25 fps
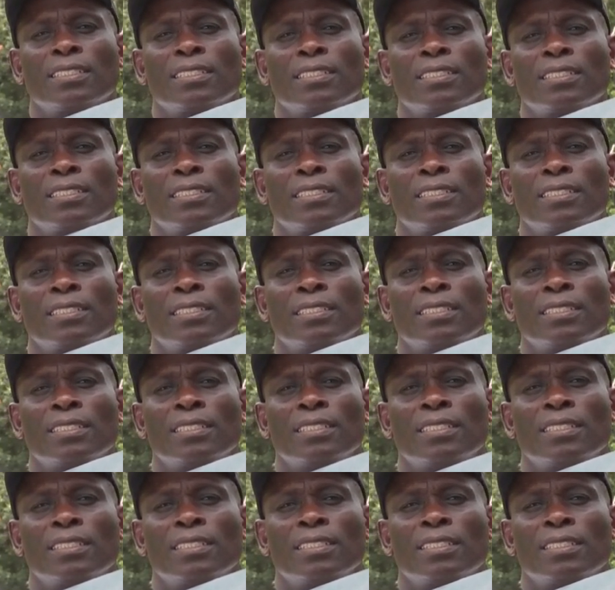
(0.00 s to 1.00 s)

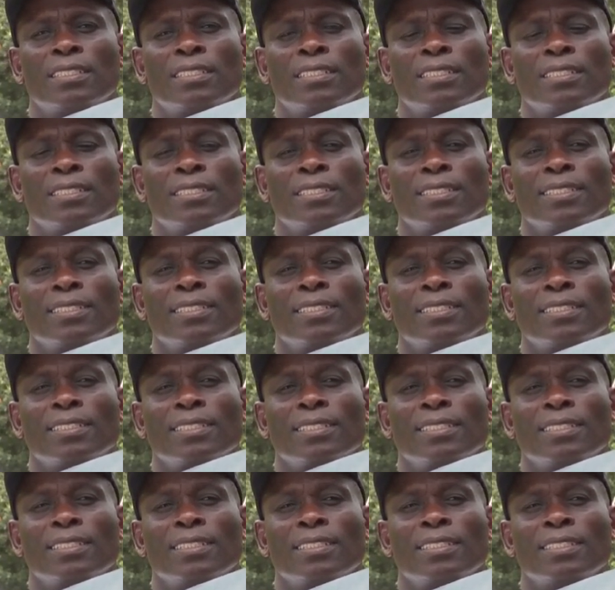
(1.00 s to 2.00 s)

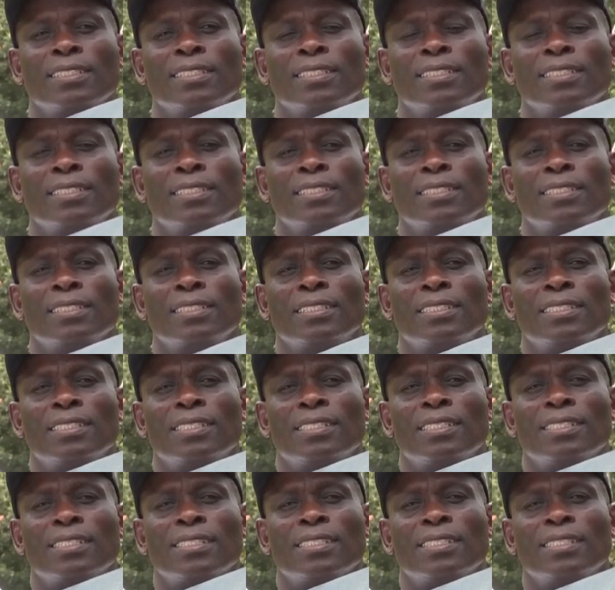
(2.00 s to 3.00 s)

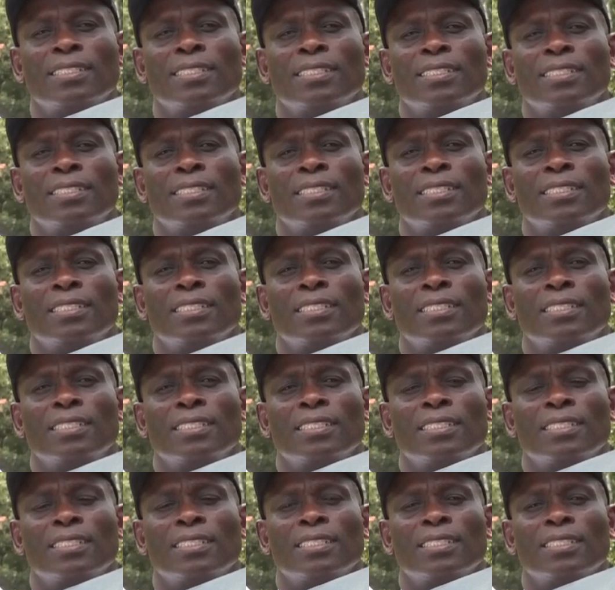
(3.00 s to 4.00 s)

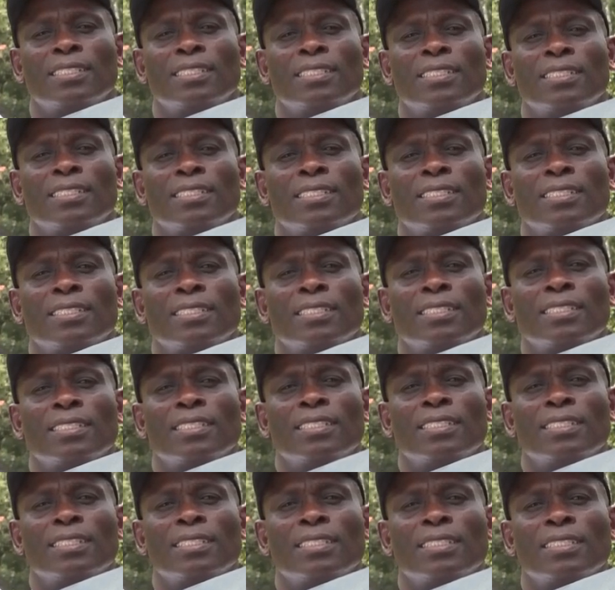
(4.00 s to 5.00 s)

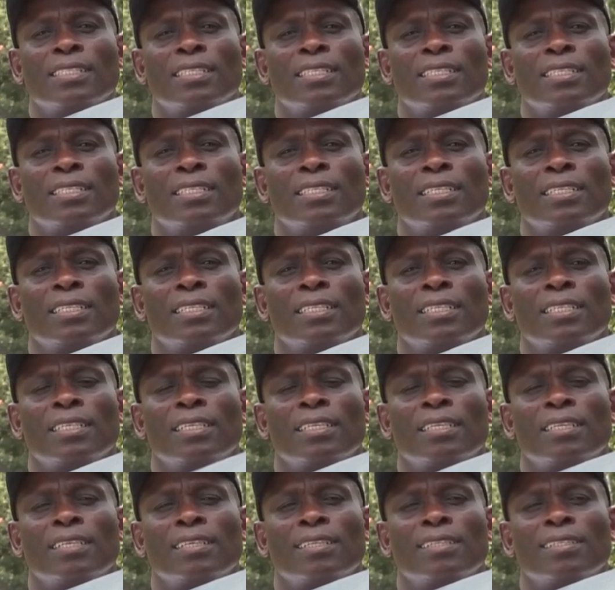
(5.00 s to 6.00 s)

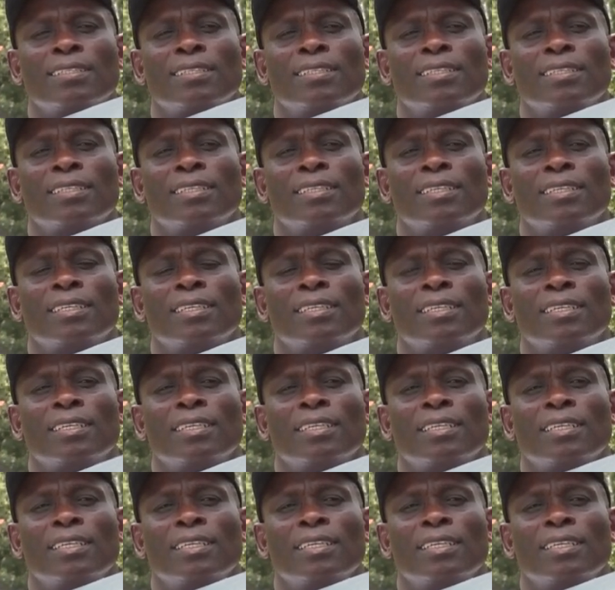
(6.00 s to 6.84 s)
This person isn't speaking.